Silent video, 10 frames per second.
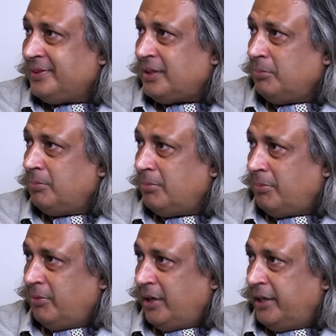some,
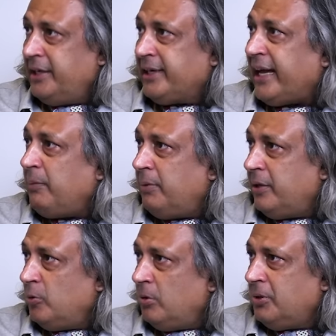India can play
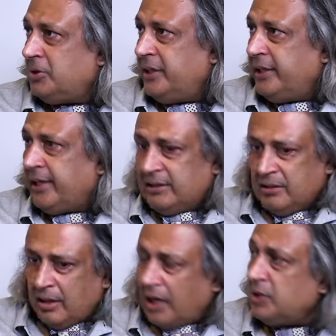a role because India has
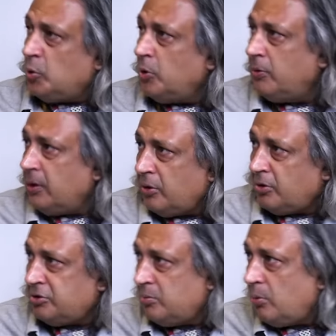a large goodwill
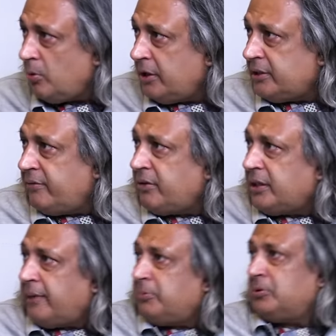across the board, as I've
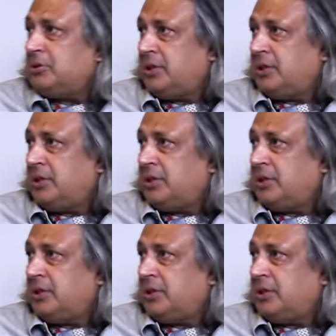kept on